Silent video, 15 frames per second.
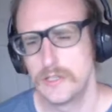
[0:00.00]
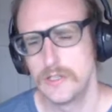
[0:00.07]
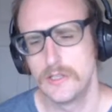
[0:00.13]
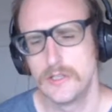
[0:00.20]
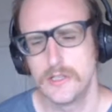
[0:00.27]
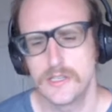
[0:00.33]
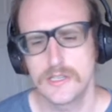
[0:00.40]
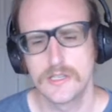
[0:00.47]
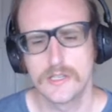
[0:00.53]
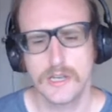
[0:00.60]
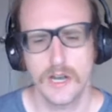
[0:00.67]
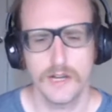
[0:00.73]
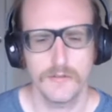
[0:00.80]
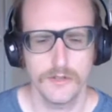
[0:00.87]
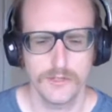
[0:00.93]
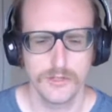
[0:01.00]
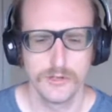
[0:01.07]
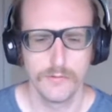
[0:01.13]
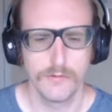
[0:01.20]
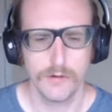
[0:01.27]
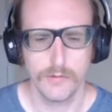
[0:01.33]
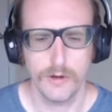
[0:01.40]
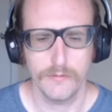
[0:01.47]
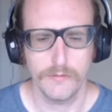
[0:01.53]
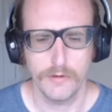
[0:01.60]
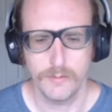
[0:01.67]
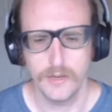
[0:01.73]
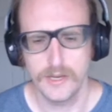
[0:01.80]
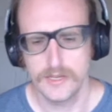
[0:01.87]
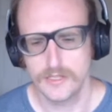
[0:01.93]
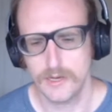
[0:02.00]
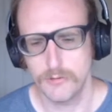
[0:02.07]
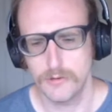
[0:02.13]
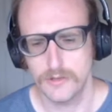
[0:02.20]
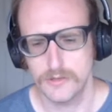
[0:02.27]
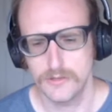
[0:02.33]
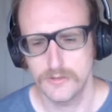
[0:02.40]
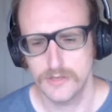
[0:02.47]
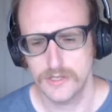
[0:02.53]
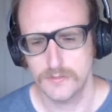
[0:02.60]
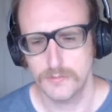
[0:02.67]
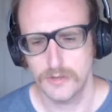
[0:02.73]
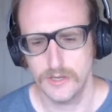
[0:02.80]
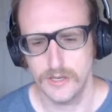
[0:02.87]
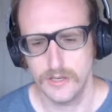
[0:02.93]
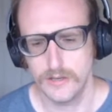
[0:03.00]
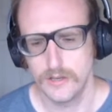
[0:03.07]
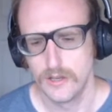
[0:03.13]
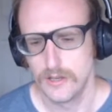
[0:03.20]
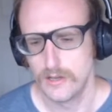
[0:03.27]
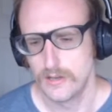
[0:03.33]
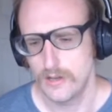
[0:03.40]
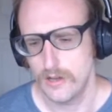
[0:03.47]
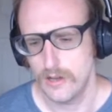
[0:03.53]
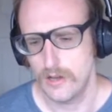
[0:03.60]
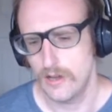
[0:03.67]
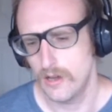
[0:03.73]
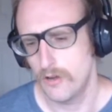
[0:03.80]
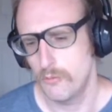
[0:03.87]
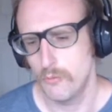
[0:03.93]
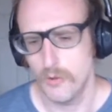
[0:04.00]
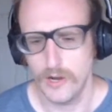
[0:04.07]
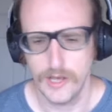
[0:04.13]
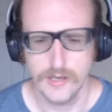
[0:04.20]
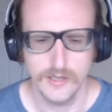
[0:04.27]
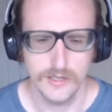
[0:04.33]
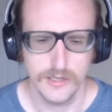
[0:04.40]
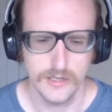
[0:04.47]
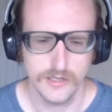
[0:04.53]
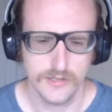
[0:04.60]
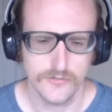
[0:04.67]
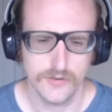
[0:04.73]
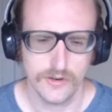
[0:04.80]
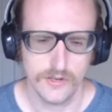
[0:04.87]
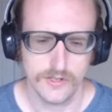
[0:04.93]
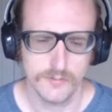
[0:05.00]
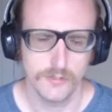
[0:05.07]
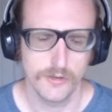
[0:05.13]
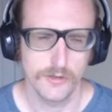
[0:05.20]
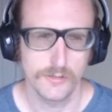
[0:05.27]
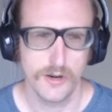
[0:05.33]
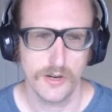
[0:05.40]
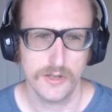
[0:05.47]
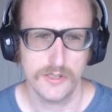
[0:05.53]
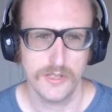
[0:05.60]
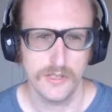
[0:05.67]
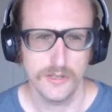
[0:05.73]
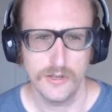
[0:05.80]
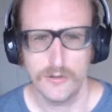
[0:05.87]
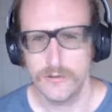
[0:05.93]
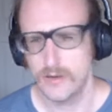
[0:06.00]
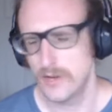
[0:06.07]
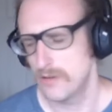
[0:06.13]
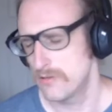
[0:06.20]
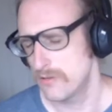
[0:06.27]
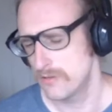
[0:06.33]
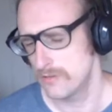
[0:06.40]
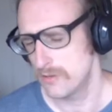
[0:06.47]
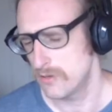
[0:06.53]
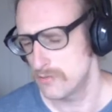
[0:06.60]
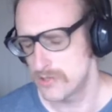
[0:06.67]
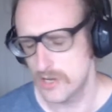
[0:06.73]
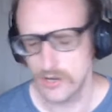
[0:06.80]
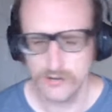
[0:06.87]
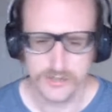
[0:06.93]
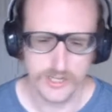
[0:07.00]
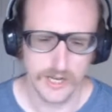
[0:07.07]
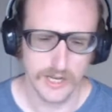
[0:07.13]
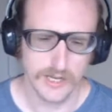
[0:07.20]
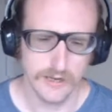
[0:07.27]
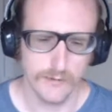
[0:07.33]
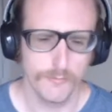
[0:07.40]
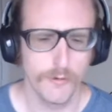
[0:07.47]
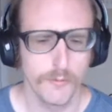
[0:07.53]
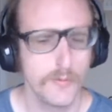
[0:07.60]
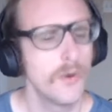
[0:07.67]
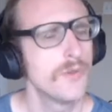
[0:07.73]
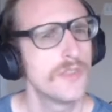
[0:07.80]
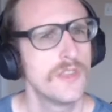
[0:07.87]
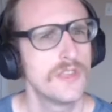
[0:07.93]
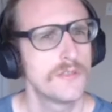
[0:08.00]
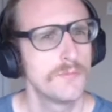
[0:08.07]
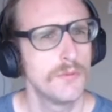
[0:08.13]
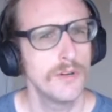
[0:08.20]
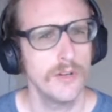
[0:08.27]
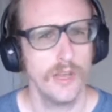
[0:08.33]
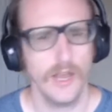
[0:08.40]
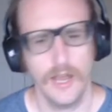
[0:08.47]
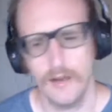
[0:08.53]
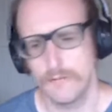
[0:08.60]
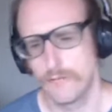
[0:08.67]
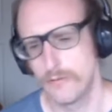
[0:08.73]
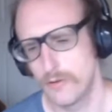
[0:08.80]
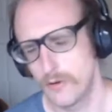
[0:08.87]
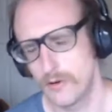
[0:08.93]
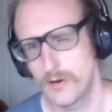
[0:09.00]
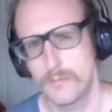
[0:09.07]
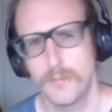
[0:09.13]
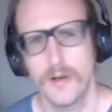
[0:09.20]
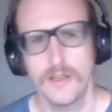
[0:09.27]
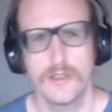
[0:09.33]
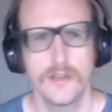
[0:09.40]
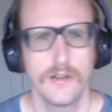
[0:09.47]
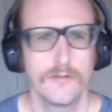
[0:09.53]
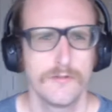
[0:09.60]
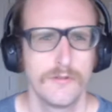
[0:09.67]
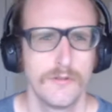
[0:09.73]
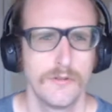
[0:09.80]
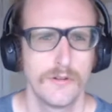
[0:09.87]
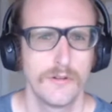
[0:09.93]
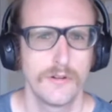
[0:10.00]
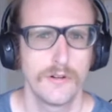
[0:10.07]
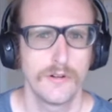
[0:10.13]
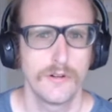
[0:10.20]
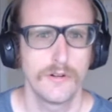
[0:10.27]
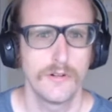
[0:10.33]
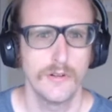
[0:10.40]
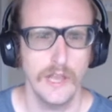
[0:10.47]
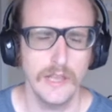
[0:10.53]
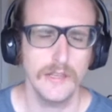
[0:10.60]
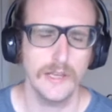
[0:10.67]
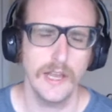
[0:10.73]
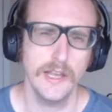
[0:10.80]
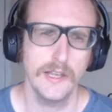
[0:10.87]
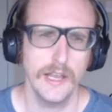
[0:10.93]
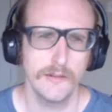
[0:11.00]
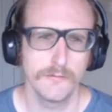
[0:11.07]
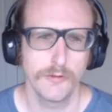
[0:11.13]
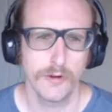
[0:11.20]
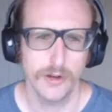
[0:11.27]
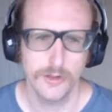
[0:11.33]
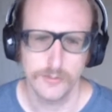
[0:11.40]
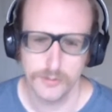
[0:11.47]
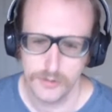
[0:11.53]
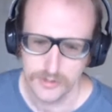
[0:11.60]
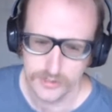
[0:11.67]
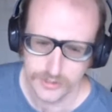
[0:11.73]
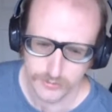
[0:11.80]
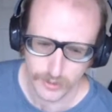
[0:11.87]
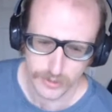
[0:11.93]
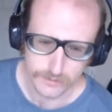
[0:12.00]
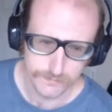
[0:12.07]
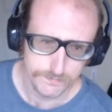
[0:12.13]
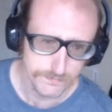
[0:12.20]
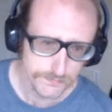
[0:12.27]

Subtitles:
this is kind of a 2-for-1 for me because I wanted to explain what I did as far as bookmarks and notes goes, and I did it for both this book and for Python and for other books as well.